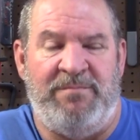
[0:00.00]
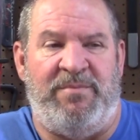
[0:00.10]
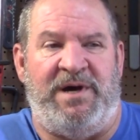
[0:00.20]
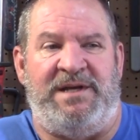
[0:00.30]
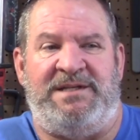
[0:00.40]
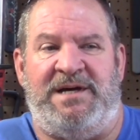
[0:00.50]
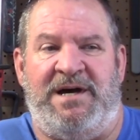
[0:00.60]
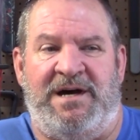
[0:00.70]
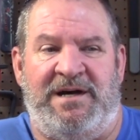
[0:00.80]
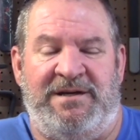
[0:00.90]
But,
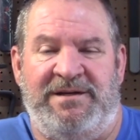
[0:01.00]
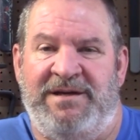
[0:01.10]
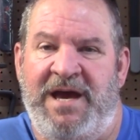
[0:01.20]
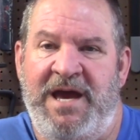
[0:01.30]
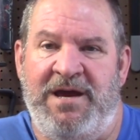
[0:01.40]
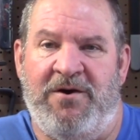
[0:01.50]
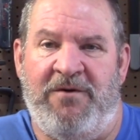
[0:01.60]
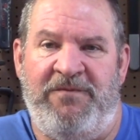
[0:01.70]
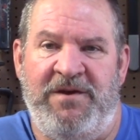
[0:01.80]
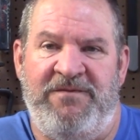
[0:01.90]
uh, hey,
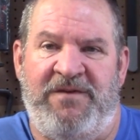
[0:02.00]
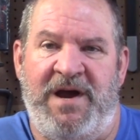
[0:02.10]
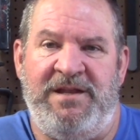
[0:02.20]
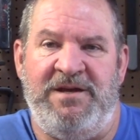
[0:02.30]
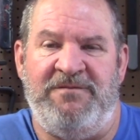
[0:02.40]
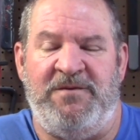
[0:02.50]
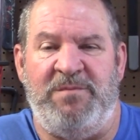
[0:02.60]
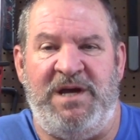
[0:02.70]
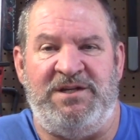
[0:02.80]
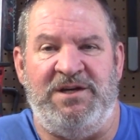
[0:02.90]
hopefully you find the
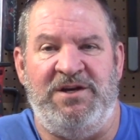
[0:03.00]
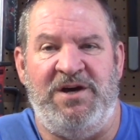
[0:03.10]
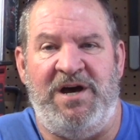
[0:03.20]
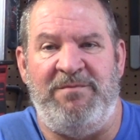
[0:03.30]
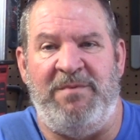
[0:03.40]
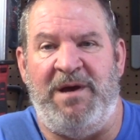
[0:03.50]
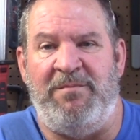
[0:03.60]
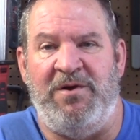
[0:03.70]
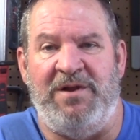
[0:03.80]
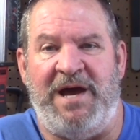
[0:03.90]
information good.
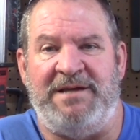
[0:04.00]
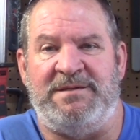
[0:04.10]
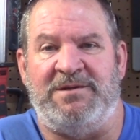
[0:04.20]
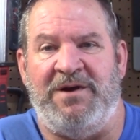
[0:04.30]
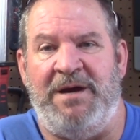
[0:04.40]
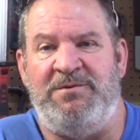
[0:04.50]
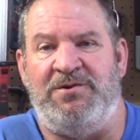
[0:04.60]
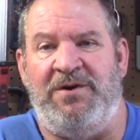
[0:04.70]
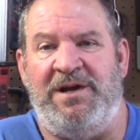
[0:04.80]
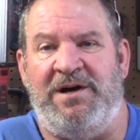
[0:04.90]
Remember, like, subscribe,
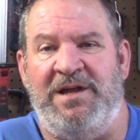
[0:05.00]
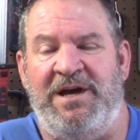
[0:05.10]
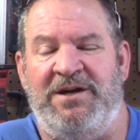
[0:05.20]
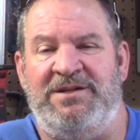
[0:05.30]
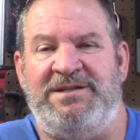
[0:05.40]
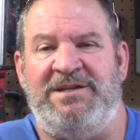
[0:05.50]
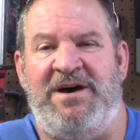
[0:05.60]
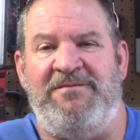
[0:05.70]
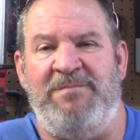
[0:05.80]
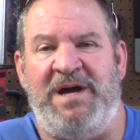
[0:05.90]
join, all that good
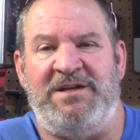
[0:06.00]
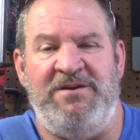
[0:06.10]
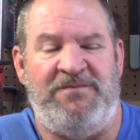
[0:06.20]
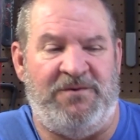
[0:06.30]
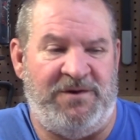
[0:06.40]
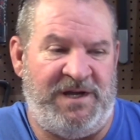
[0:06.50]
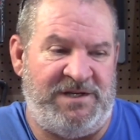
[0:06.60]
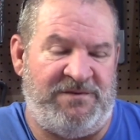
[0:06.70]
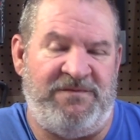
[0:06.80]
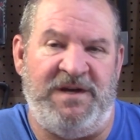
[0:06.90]
stuff. Mac T Ford
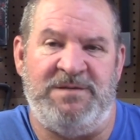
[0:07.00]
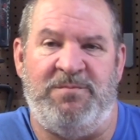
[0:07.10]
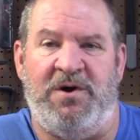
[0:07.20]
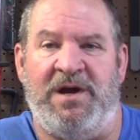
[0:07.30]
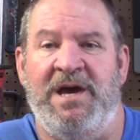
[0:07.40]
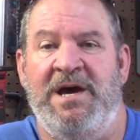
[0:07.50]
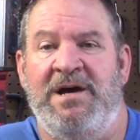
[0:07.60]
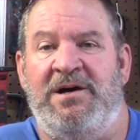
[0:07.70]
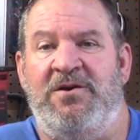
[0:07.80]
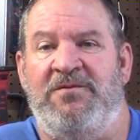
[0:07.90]
Edge on Facebook.
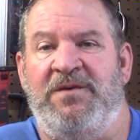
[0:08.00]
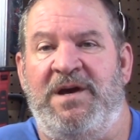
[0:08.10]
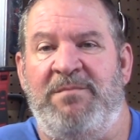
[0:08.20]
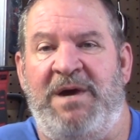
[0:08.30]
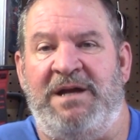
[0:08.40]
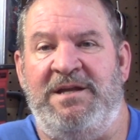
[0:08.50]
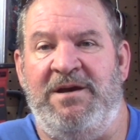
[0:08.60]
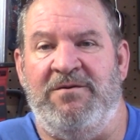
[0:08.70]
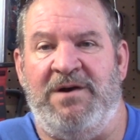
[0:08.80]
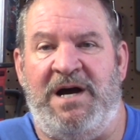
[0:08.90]
Don't forget Mac T
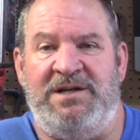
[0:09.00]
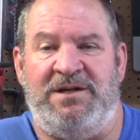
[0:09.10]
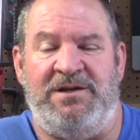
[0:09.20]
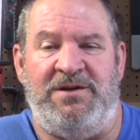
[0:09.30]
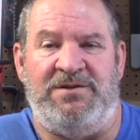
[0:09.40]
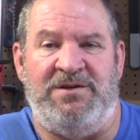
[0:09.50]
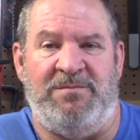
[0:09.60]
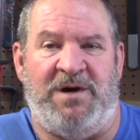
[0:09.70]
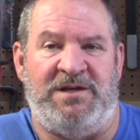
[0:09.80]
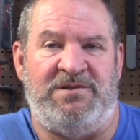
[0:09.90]
Garage on
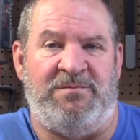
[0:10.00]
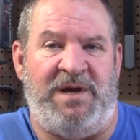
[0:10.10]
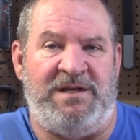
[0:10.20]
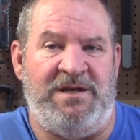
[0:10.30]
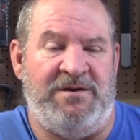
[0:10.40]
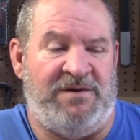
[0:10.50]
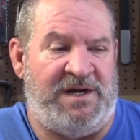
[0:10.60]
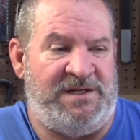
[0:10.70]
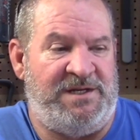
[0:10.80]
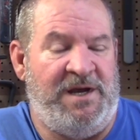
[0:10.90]
YouTube. Also, Mac T
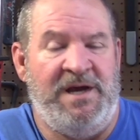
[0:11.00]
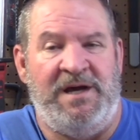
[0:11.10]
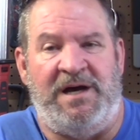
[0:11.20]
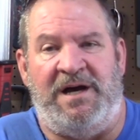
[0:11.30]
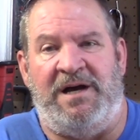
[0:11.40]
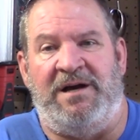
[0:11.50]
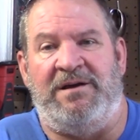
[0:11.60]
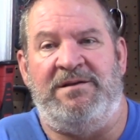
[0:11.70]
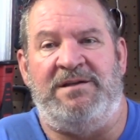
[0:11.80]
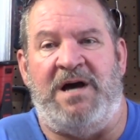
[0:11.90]
Garage
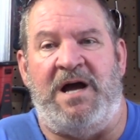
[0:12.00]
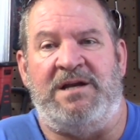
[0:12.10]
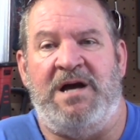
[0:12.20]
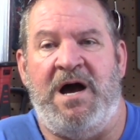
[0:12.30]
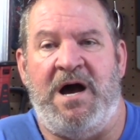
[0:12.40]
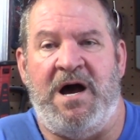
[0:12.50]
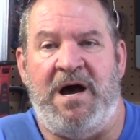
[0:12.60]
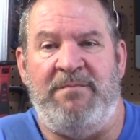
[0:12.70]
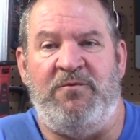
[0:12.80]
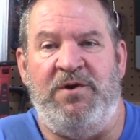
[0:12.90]
dot
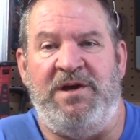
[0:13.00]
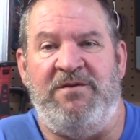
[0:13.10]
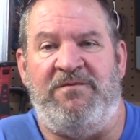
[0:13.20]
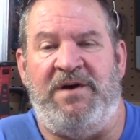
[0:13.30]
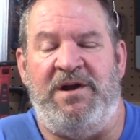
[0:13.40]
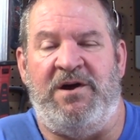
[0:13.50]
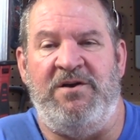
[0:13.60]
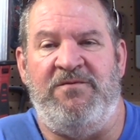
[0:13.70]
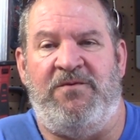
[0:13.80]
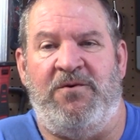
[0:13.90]
com, where you can find all
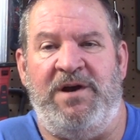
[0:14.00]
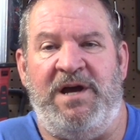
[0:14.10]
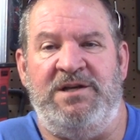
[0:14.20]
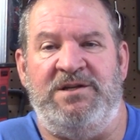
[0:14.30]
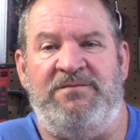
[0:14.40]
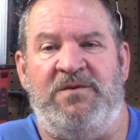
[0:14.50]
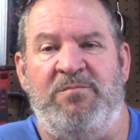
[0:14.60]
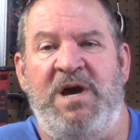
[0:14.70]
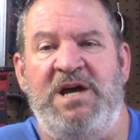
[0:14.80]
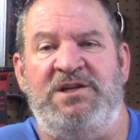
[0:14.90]
your Ford Edge
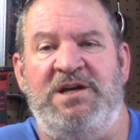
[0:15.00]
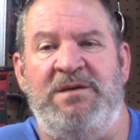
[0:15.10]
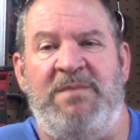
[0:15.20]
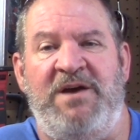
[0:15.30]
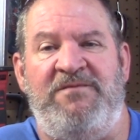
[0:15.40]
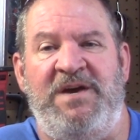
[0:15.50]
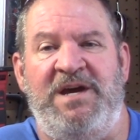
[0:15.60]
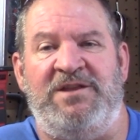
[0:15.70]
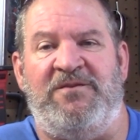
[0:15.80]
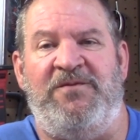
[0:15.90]
information. My
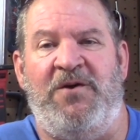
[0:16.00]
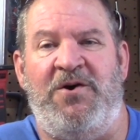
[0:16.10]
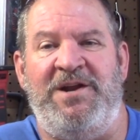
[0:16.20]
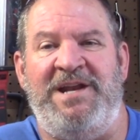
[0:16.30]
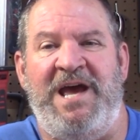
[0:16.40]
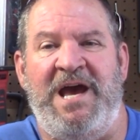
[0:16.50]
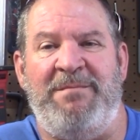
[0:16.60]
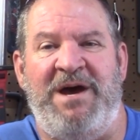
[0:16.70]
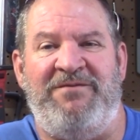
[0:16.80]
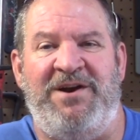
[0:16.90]
feet hit the floor today.
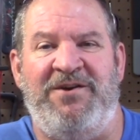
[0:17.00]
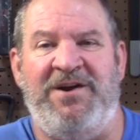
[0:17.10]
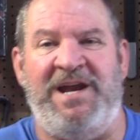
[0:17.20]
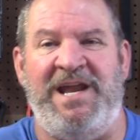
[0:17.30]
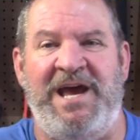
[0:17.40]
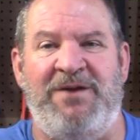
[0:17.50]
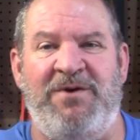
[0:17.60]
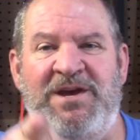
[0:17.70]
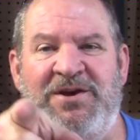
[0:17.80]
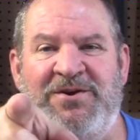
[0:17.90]
I'm having a great day, and I
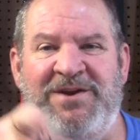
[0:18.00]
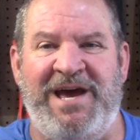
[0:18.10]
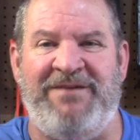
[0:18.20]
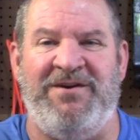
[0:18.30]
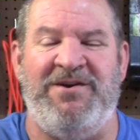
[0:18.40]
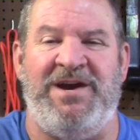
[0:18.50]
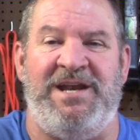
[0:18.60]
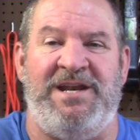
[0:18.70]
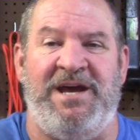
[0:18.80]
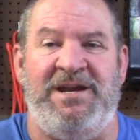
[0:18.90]
want you to have a
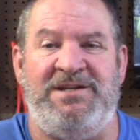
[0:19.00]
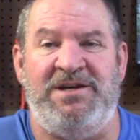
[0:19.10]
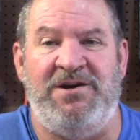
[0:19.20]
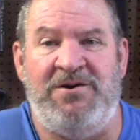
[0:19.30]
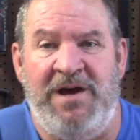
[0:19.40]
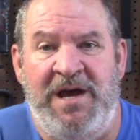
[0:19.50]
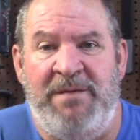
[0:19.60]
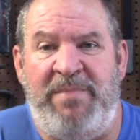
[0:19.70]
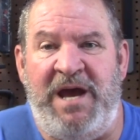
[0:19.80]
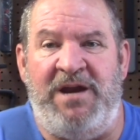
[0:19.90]
great day, too.
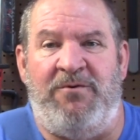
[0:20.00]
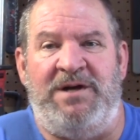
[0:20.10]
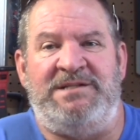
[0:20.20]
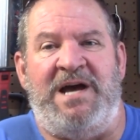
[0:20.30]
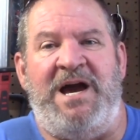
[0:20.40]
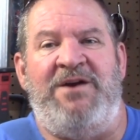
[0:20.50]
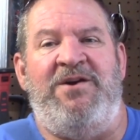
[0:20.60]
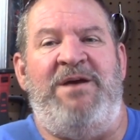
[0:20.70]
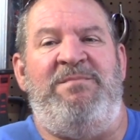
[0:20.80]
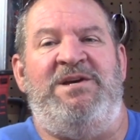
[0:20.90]
Band of One's got
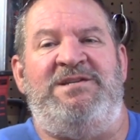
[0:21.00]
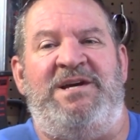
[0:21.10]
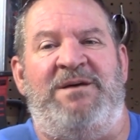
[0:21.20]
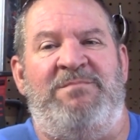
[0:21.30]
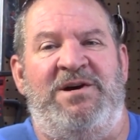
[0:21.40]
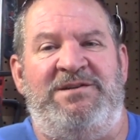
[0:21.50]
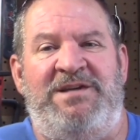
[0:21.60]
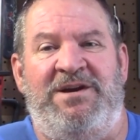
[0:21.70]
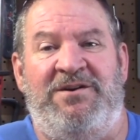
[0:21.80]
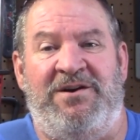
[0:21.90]
great music, and
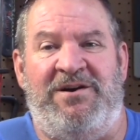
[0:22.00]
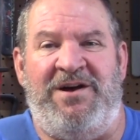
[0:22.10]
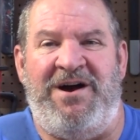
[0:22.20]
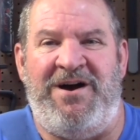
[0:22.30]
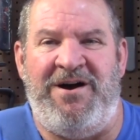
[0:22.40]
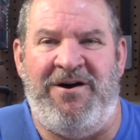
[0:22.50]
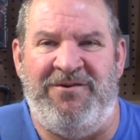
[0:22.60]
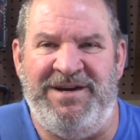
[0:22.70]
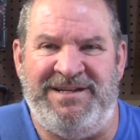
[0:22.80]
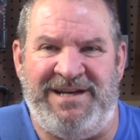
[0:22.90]
Mercy Girl
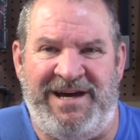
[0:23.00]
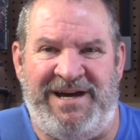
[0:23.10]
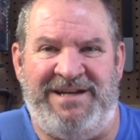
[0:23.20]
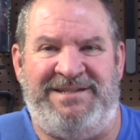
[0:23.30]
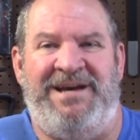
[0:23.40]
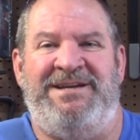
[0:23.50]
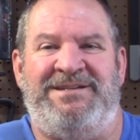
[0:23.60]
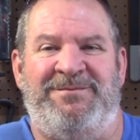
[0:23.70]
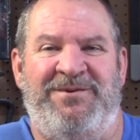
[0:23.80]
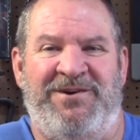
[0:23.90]
always has
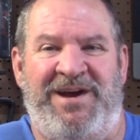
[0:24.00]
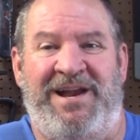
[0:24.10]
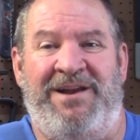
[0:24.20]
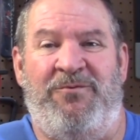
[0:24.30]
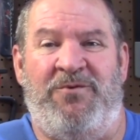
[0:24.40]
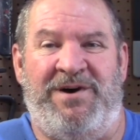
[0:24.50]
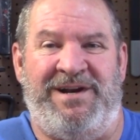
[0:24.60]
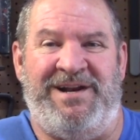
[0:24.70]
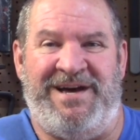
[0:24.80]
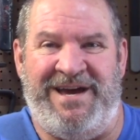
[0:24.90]
some great
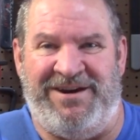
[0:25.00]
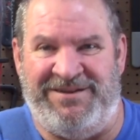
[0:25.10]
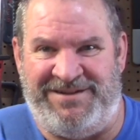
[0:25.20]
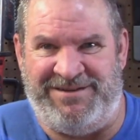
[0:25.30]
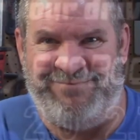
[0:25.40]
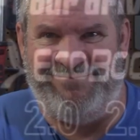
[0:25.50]
one-liners.